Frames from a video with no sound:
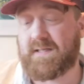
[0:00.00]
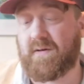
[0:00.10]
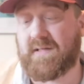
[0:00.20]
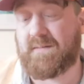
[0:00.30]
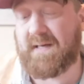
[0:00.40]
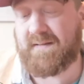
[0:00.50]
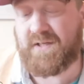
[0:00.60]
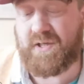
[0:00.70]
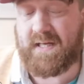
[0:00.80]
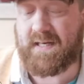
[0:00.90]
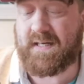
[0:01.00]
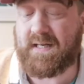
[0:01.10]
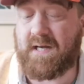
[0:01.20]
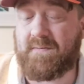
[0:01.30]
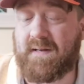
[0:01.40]
excited about this year, going to
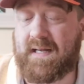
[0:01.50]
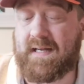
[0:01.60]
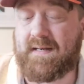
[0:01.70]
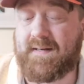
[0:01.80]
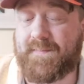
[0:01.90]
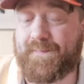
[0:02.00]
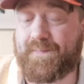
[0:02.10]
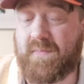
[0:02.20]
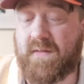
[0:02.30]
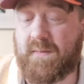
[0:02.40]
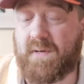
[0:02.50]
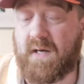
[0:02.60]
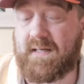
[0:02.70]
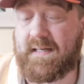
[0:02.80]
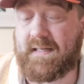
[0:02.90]
go in the
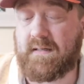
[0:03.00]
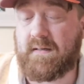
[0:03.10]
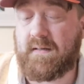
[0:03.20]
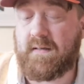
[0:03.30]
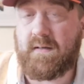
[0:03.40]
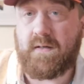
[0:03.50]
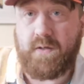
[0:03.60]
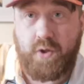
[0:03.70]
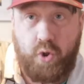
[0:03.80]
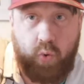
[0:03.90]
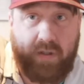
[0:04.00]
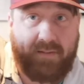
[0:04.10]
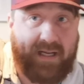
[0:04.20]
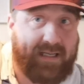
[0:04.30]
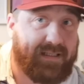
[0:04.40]
poly,
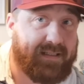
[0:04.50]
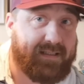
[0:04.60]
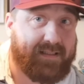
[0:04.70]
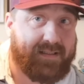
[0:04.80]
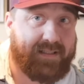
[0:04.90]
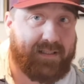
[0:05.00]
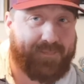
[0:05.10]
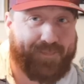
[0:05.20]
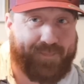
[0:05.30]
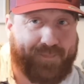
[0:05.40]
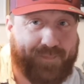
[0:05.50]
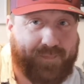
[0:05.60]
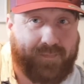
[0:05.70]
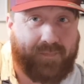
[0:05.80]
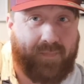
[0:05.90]
cucamelons.
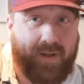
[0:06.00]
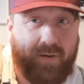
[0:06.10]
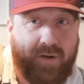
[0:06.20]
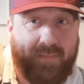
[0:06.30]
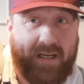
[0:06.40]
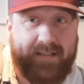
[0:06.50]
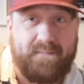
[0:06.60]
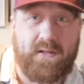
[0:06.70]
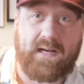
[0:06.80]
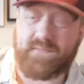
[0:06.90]
Cucamelons, if you